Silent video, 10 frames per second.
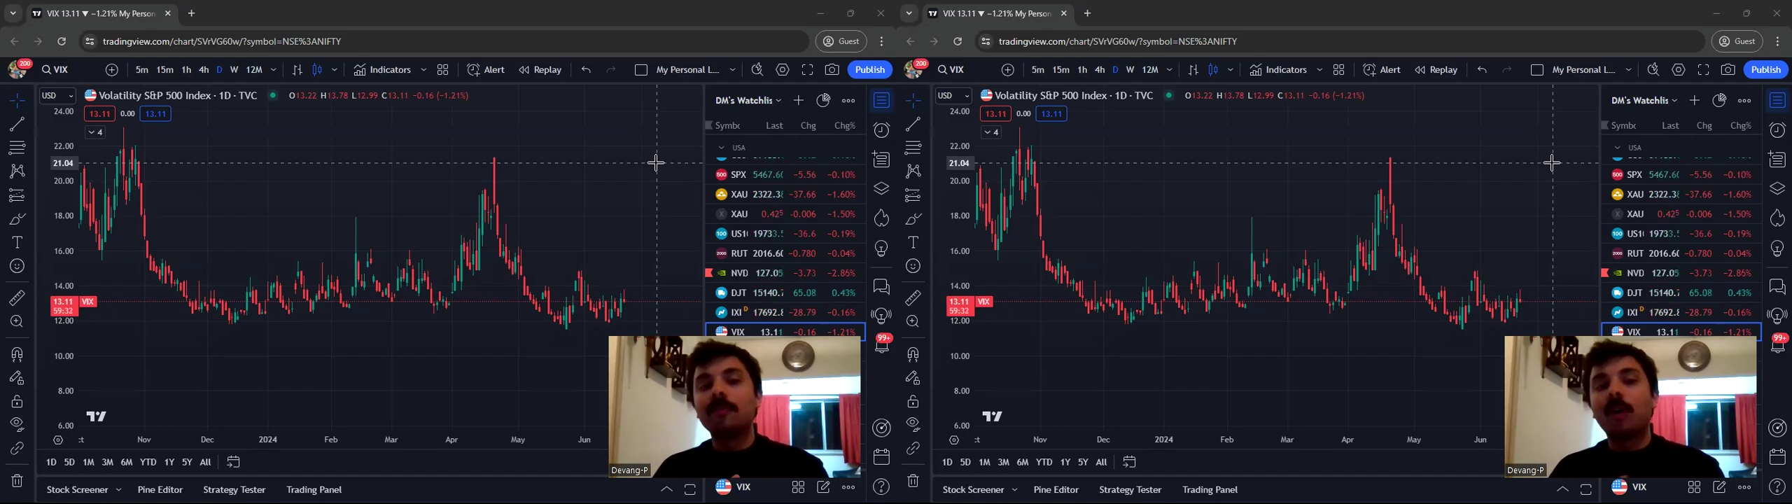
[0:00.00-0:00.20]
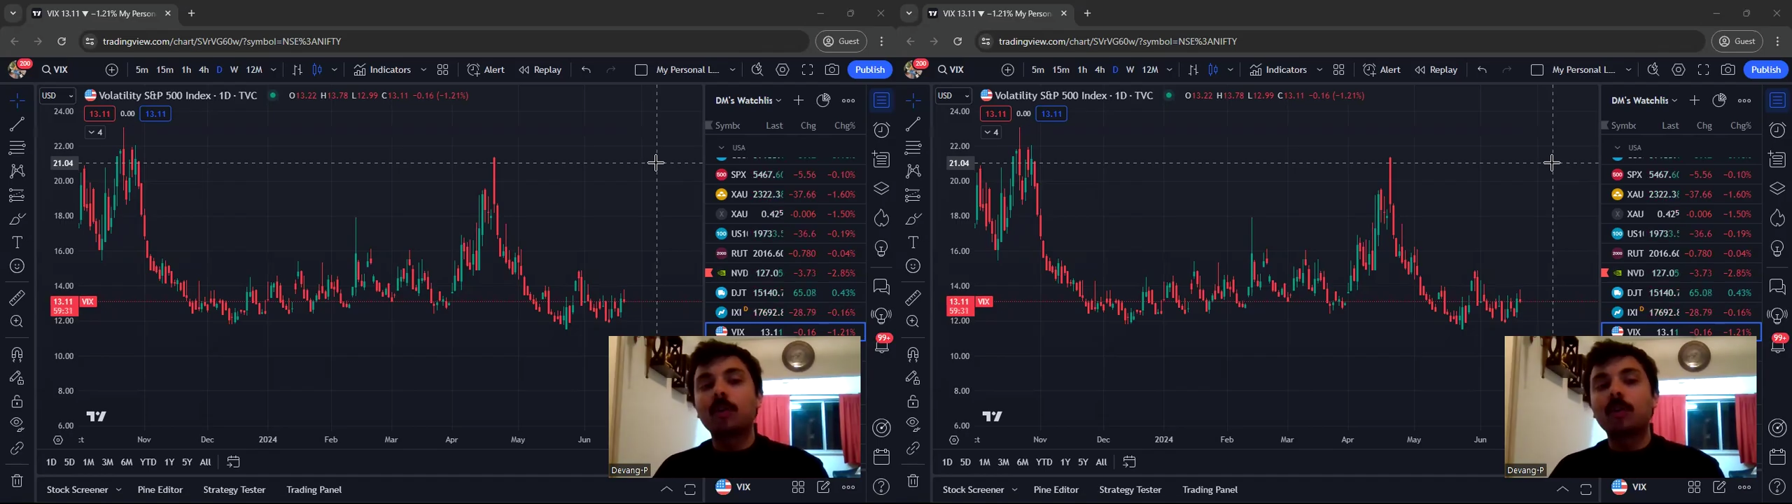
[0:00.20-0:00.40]

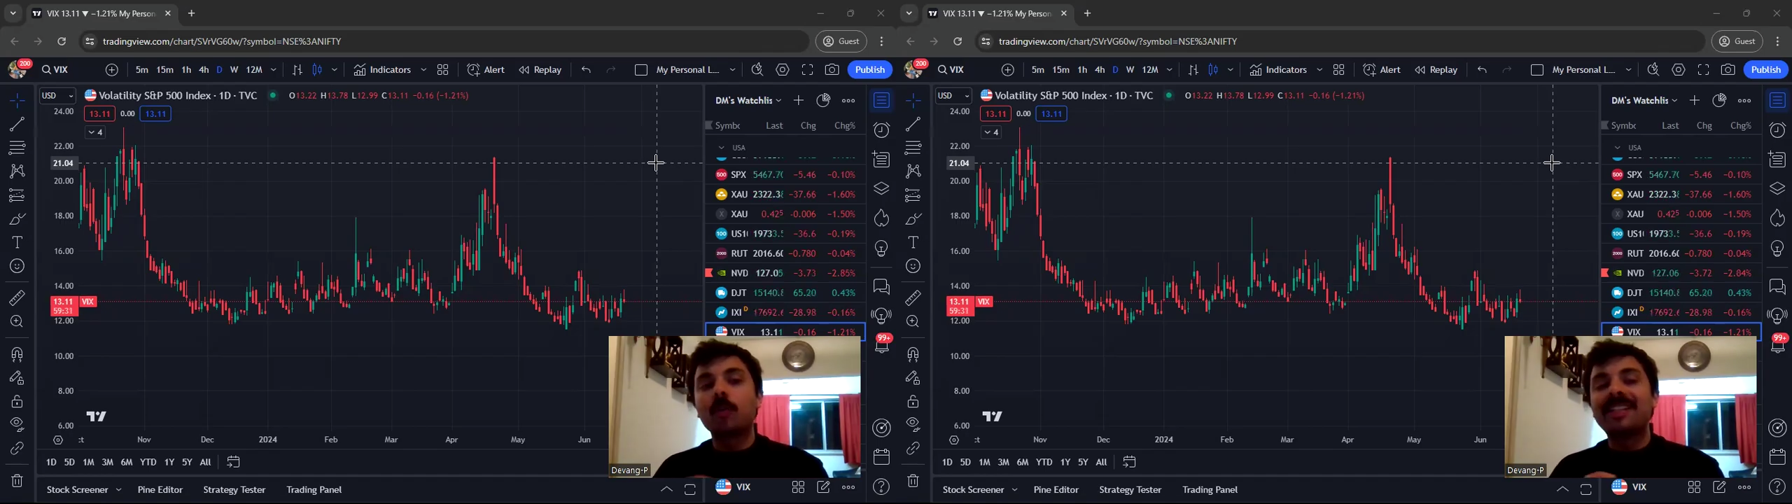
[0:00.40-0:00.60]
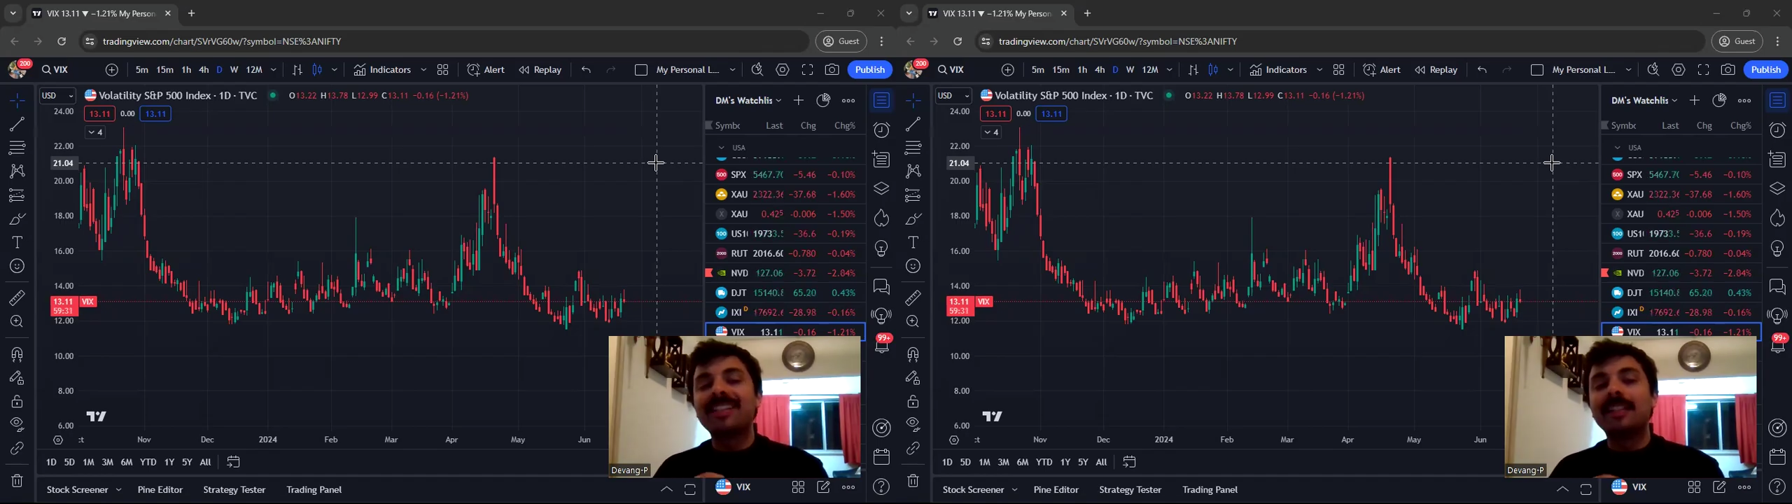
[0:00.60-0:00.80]
what
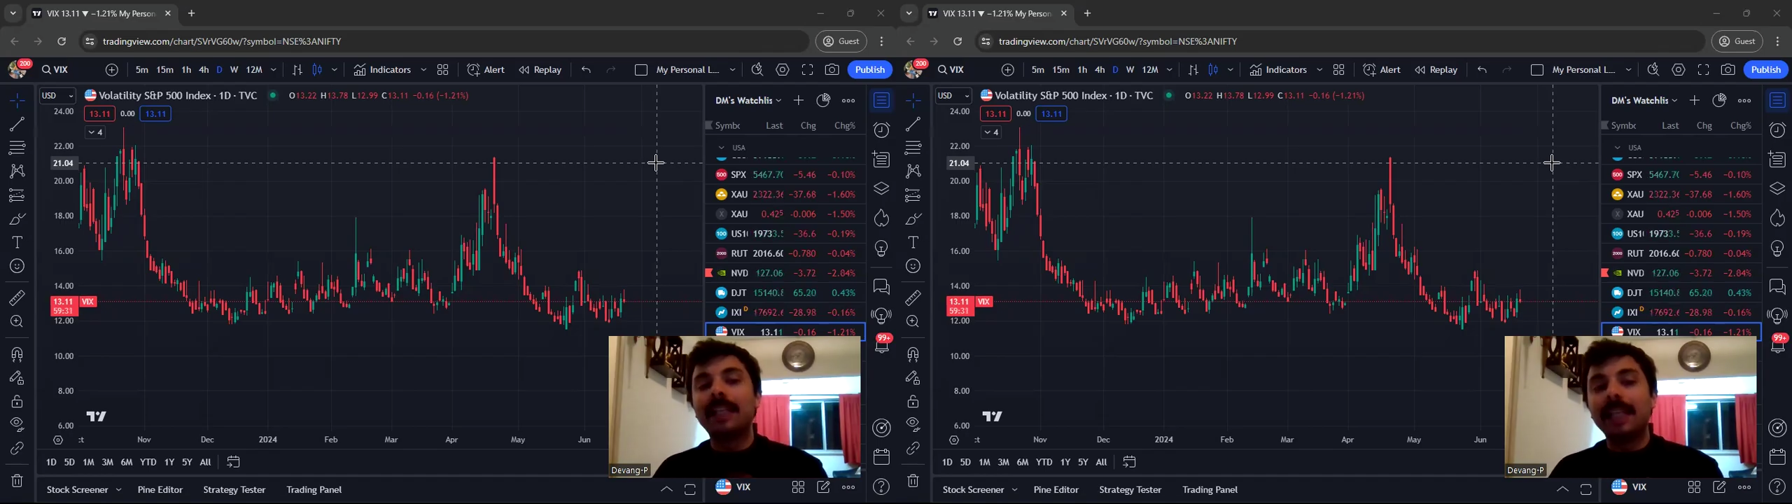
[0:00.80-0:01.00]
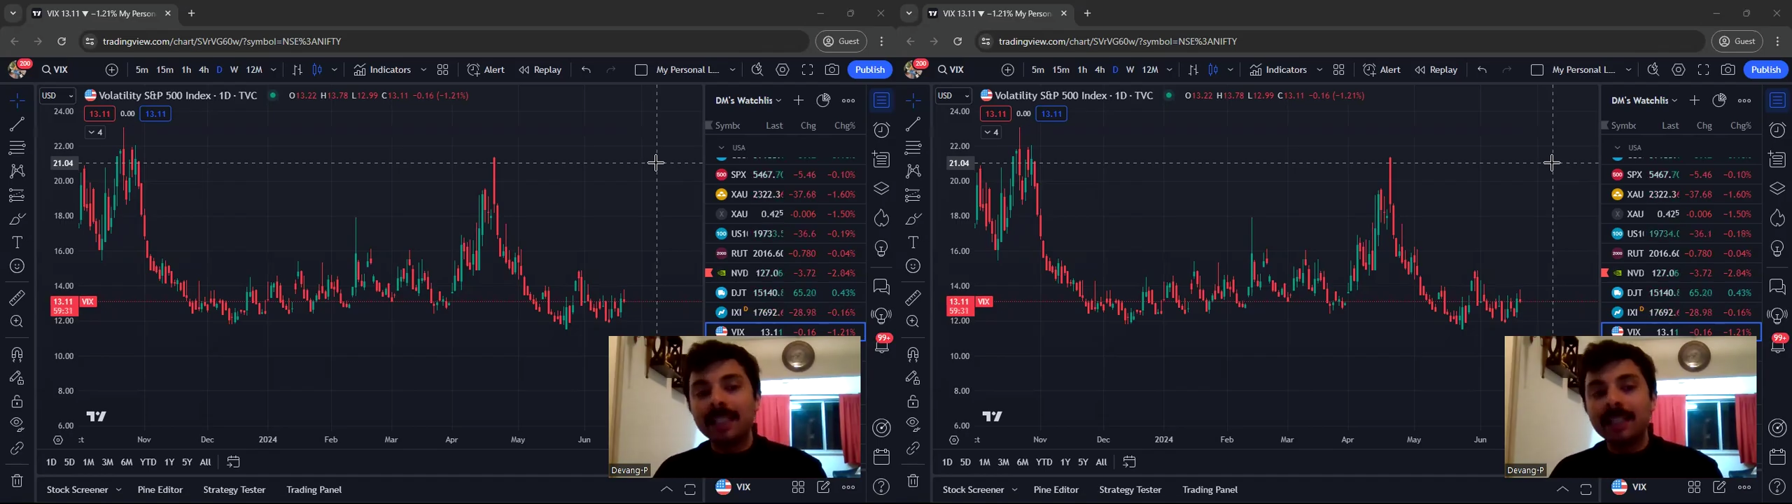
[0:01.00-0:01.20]
could be the
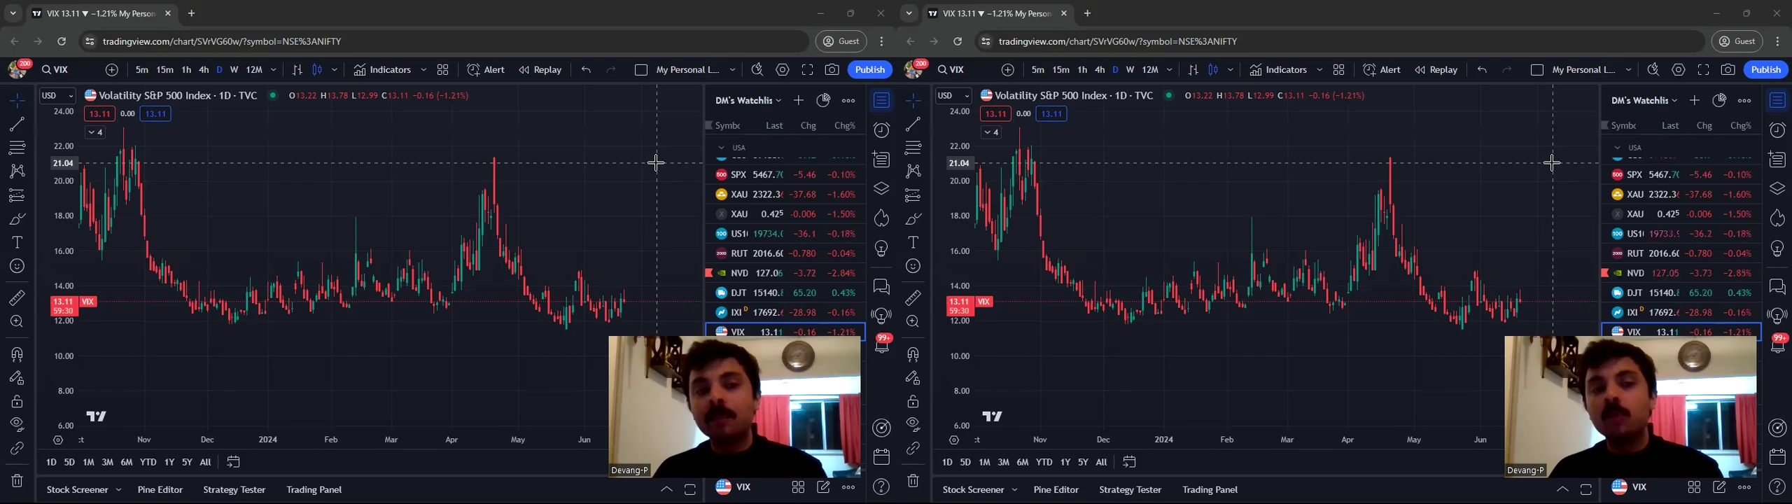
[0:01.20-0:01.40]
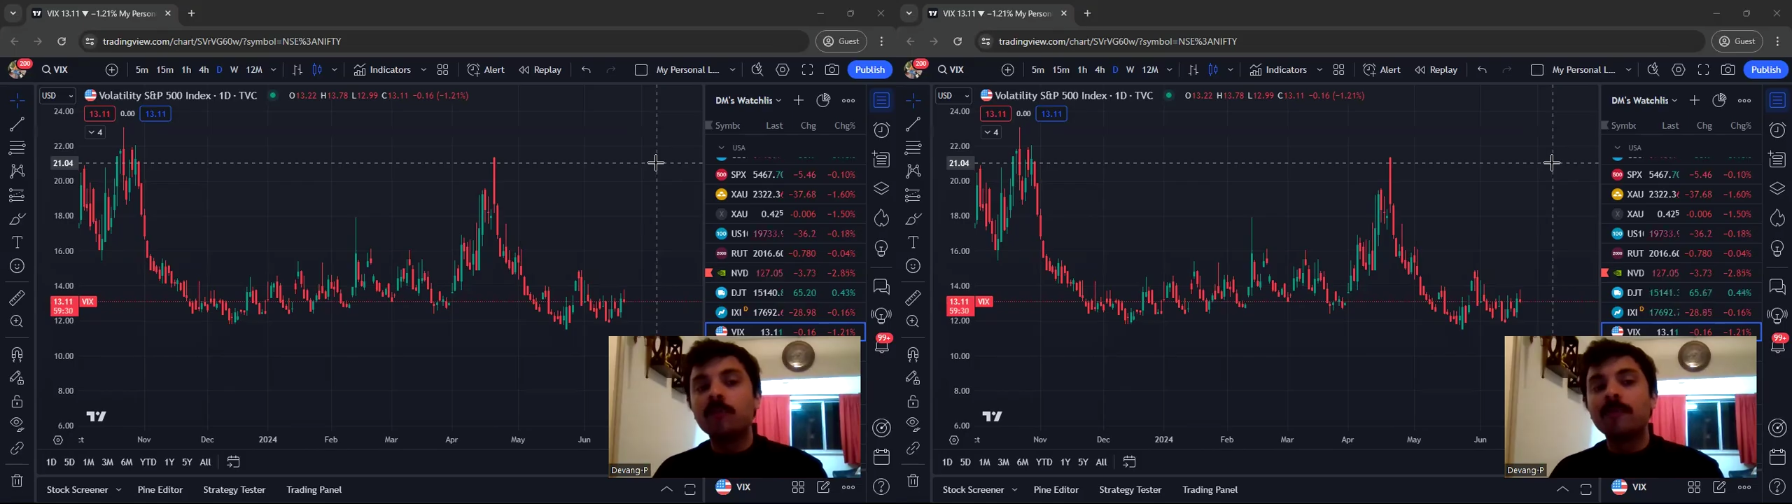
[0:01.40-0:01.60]
daily
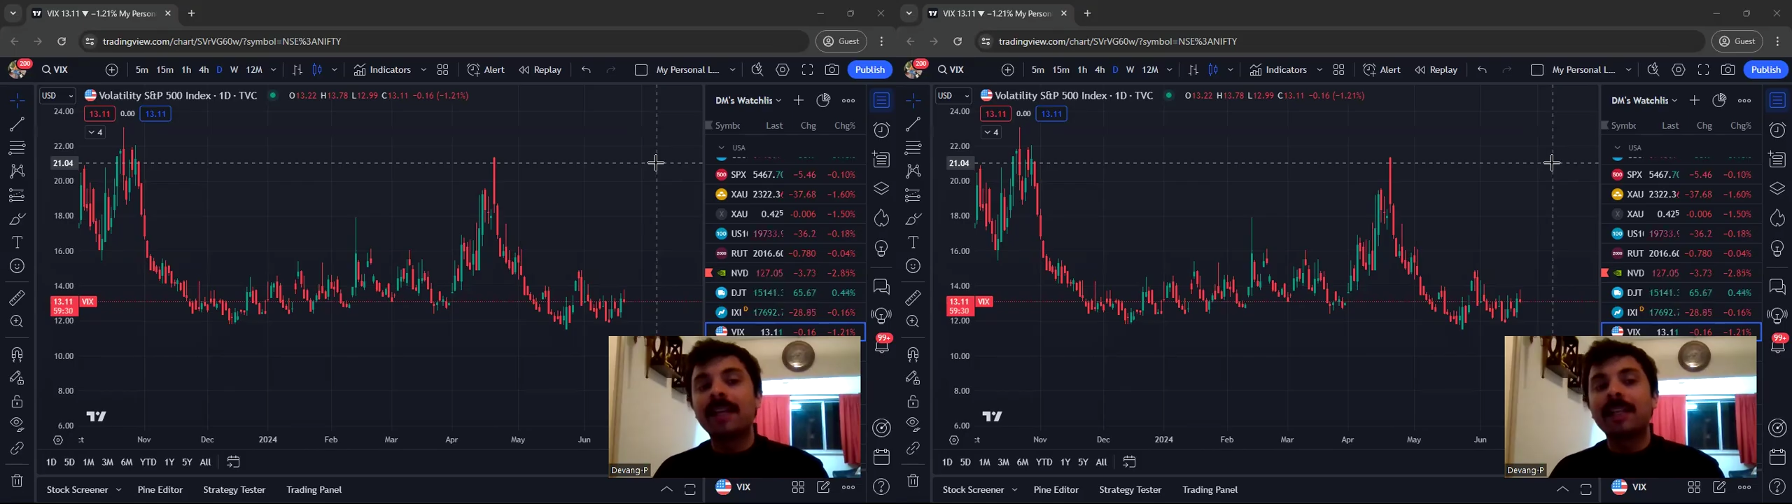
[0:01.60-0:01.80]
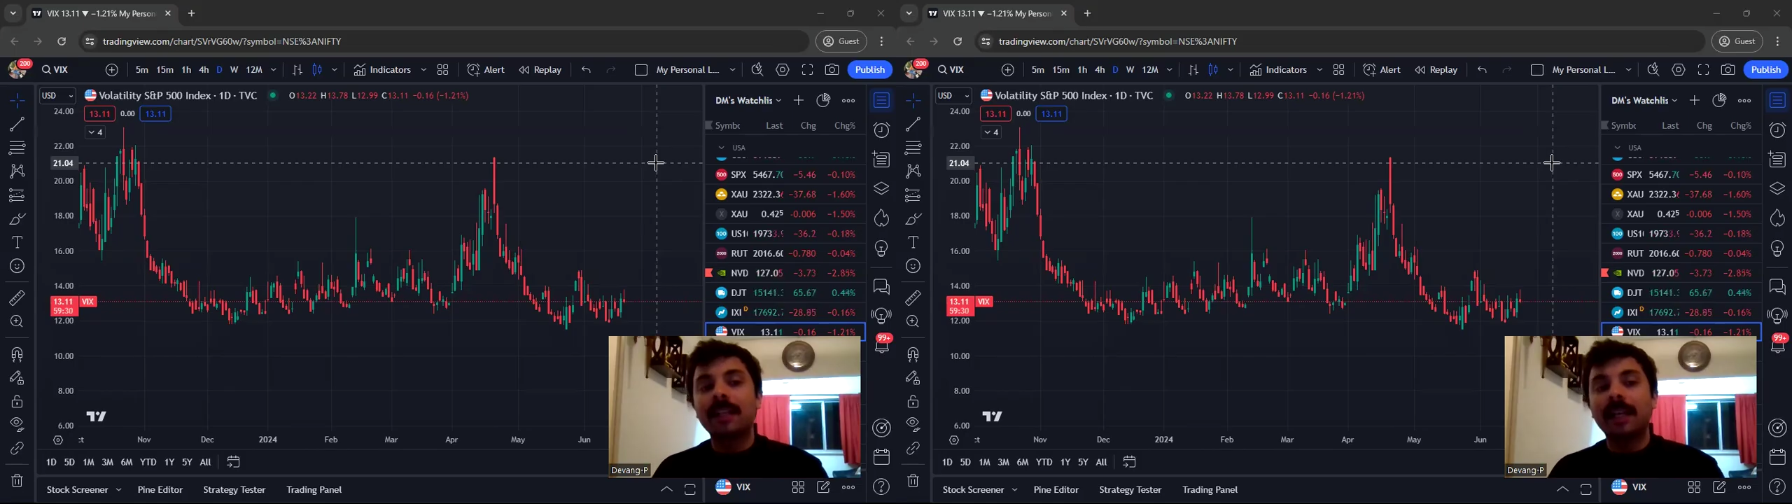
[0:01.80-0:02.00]

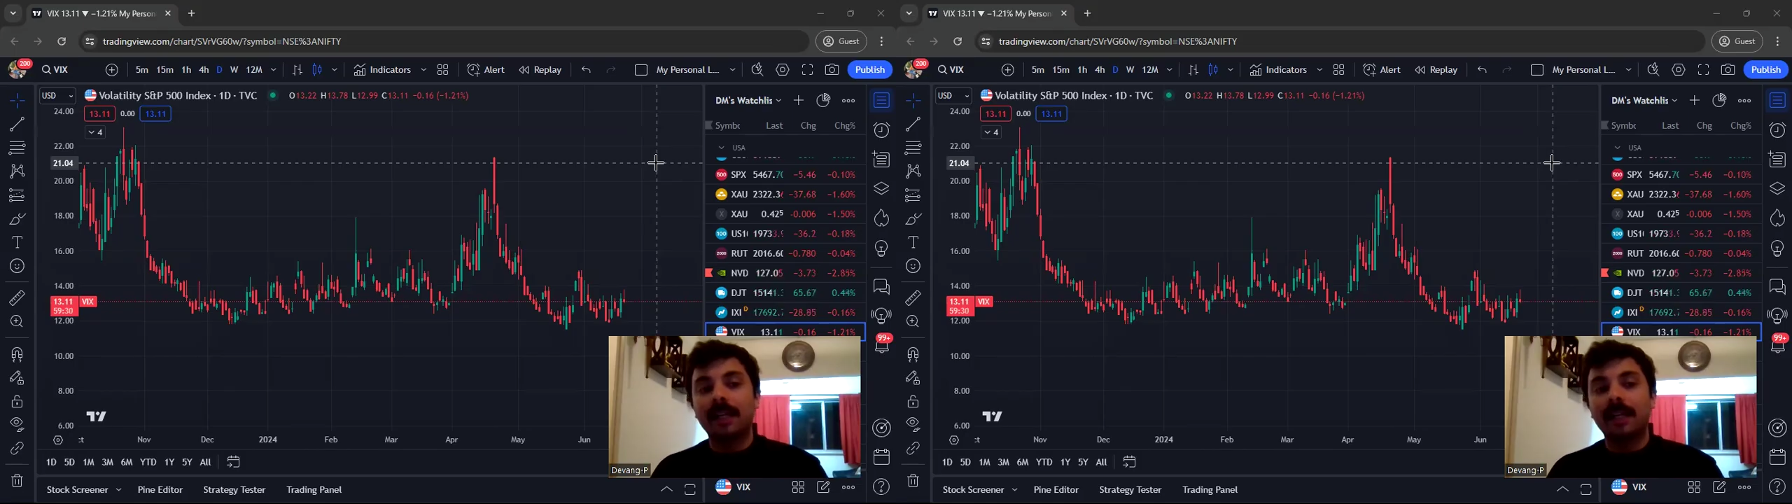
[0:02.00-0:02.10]
movement